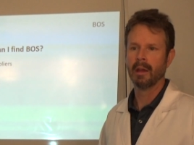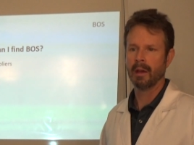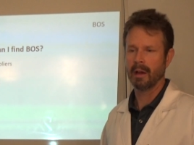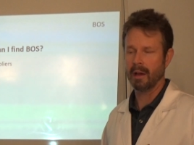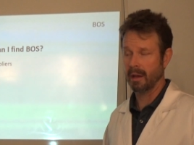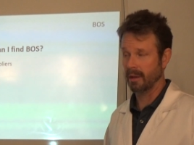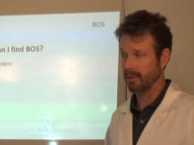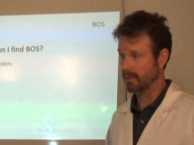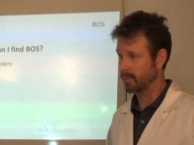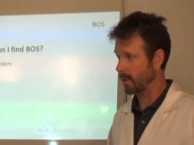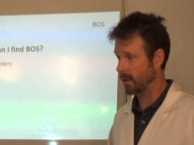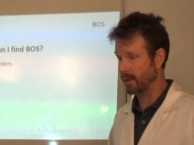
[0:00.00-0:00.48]

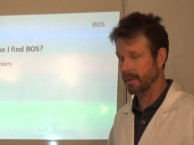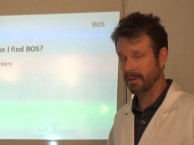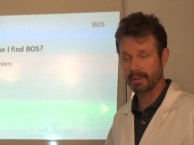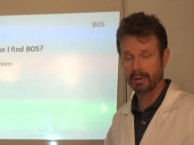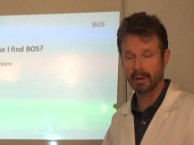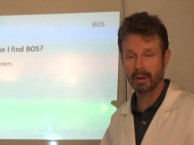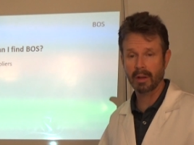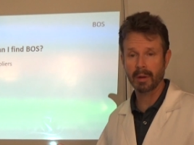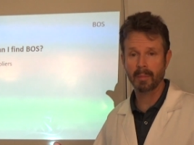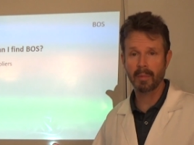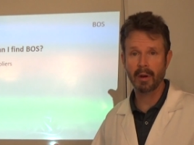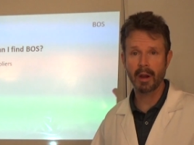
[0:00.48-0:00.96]
as well as
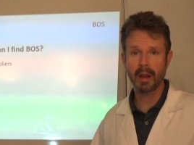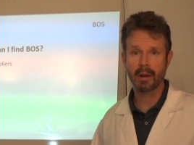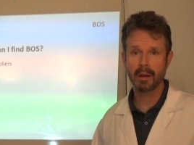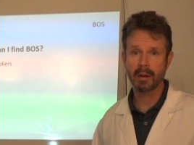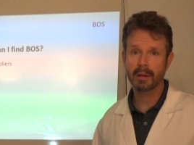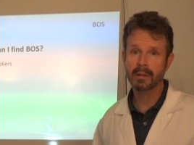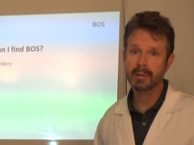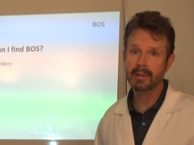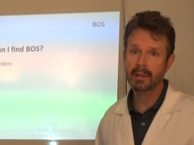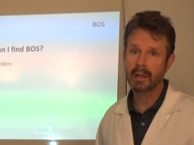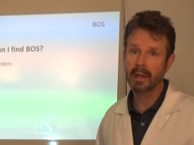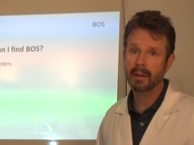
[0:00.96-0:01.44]
circuit
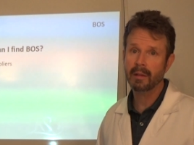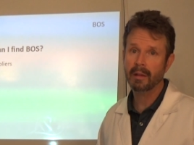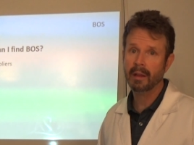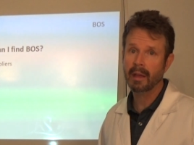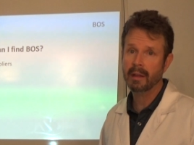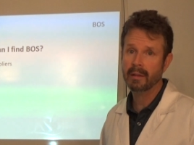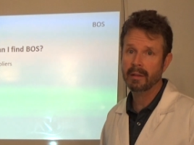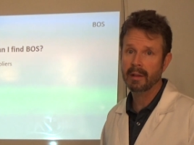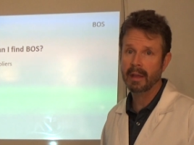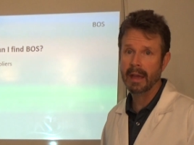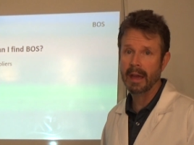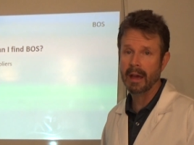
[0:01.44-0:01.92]
breakers, they,
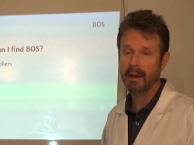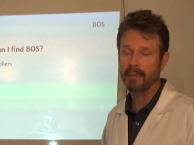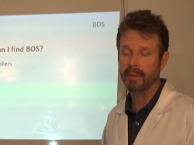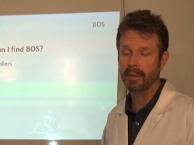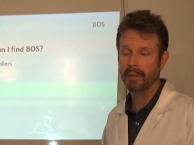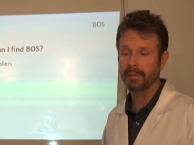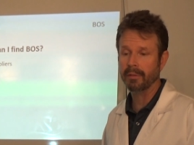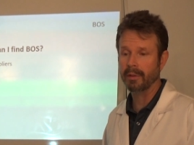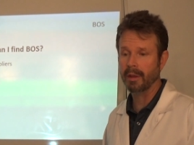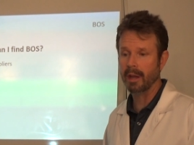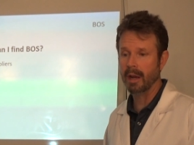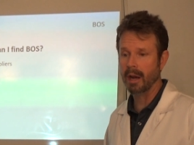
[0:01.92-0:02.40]
they, they have
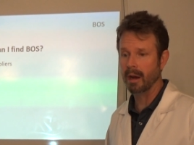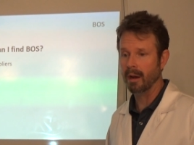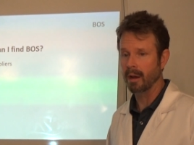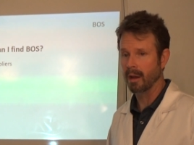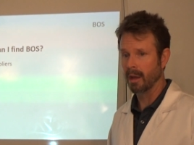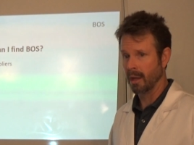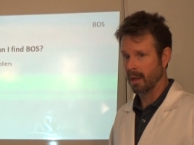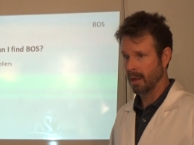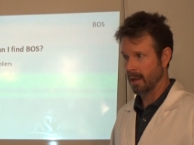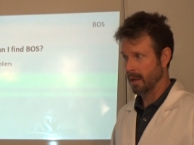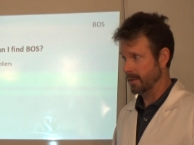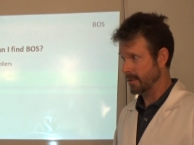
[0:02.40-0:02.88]
those there.
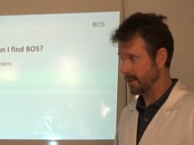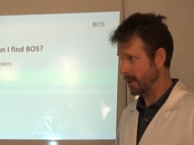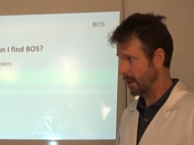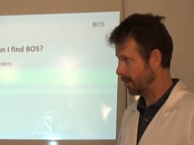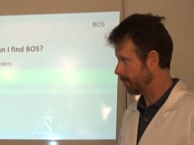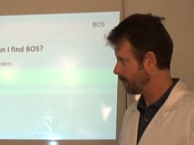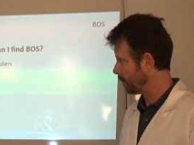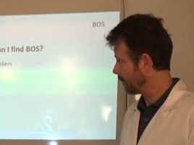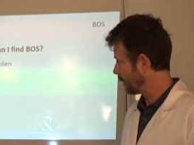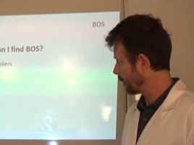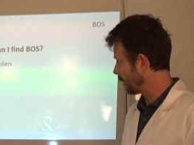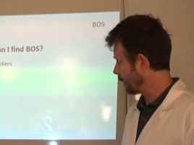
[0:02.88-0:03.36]

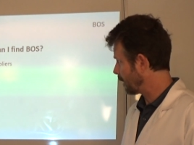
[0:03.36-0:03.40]
So